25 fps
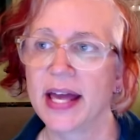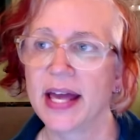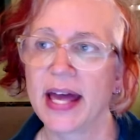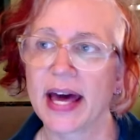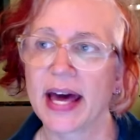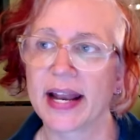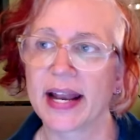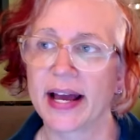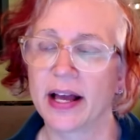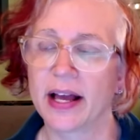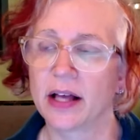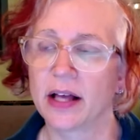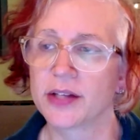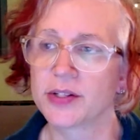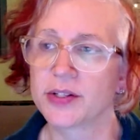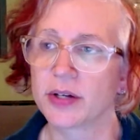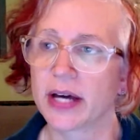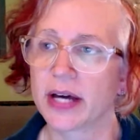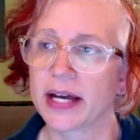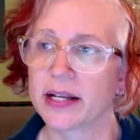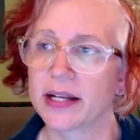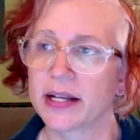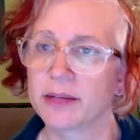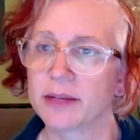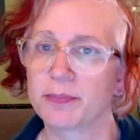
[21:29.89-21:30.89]
And I also
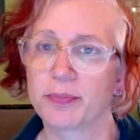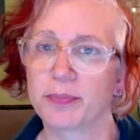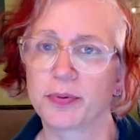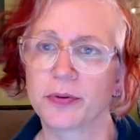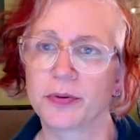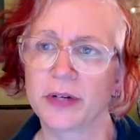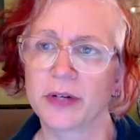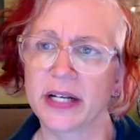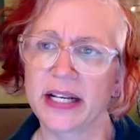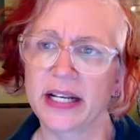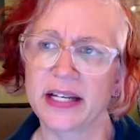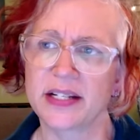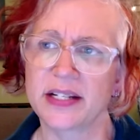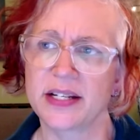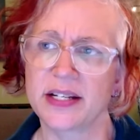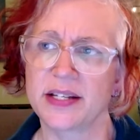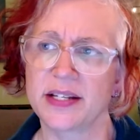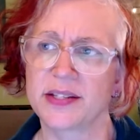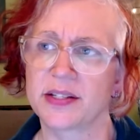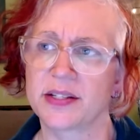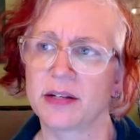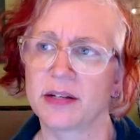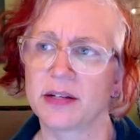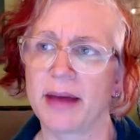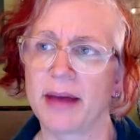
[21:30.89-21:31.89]
got a pretty
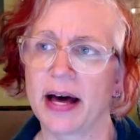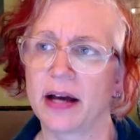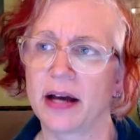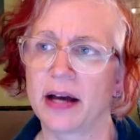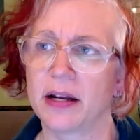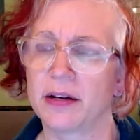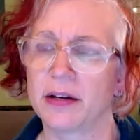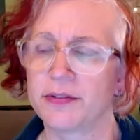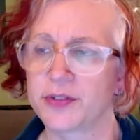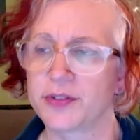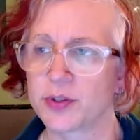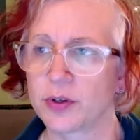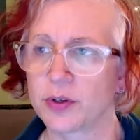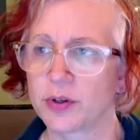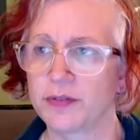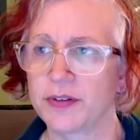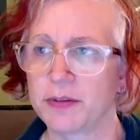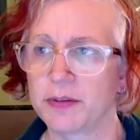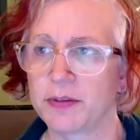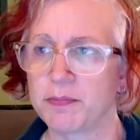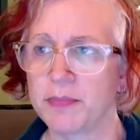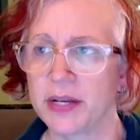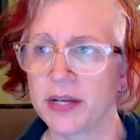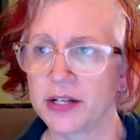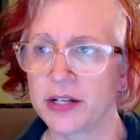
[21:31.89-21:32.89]
decent amount of sort of
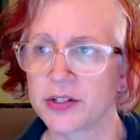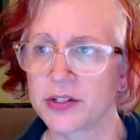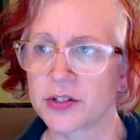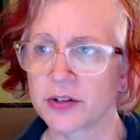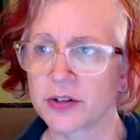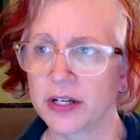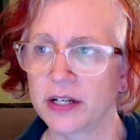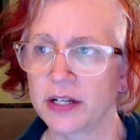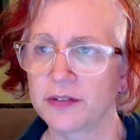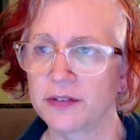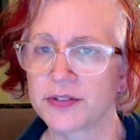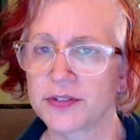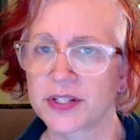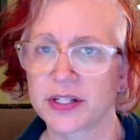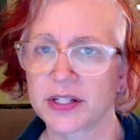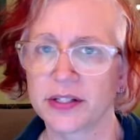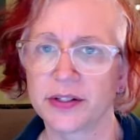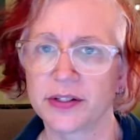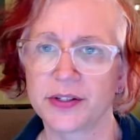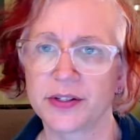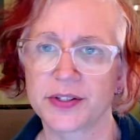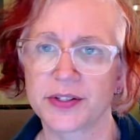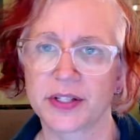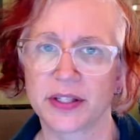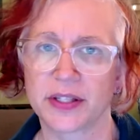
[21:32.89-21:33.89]
administrative
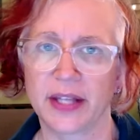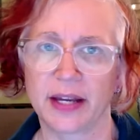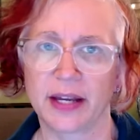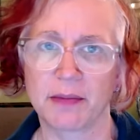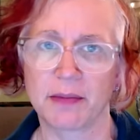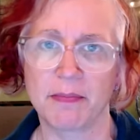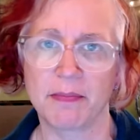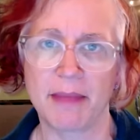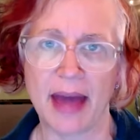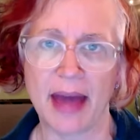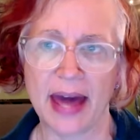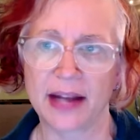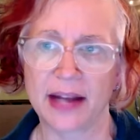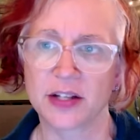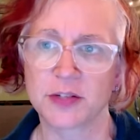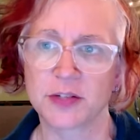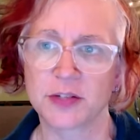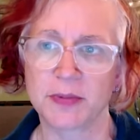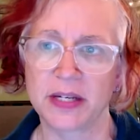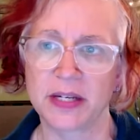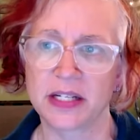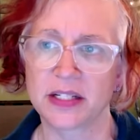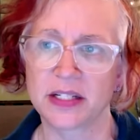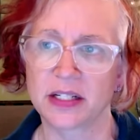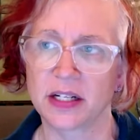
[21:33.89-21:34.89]
skills and like
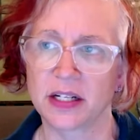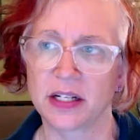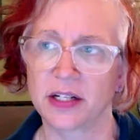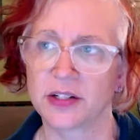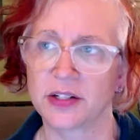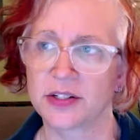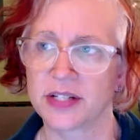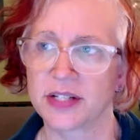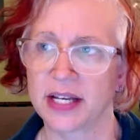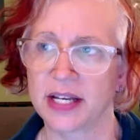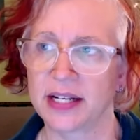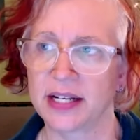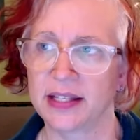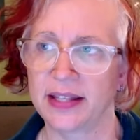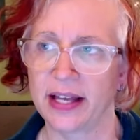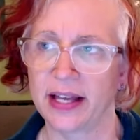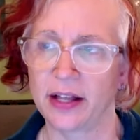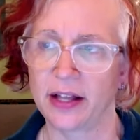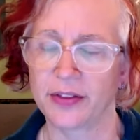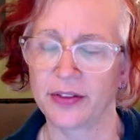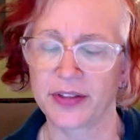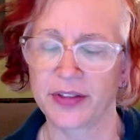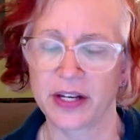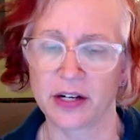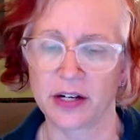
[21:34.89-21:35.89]
management and understanding the
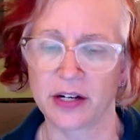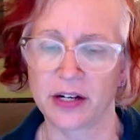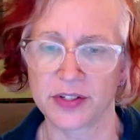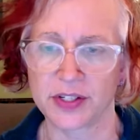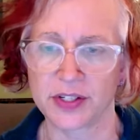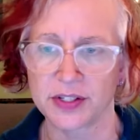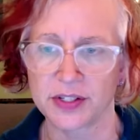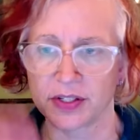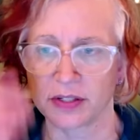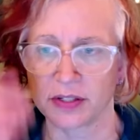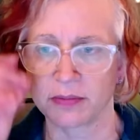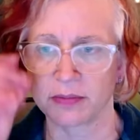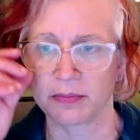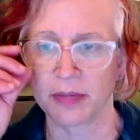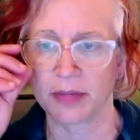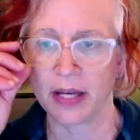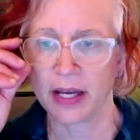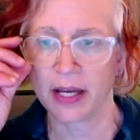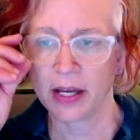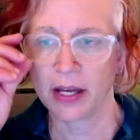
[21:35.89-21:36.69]
healthcare system.